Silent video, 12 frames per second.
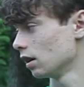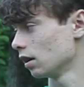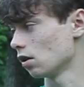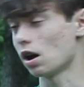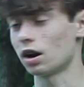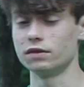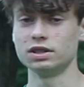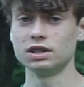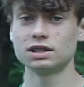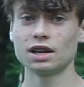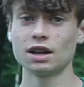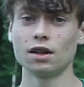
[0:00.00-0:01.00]
a lot of
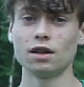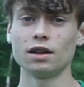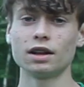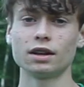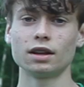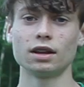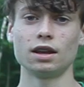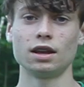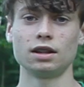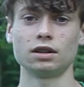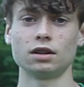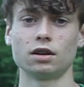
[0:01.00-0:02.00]
detail
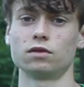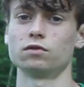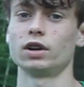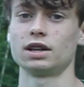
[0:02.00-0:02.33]
in the Ring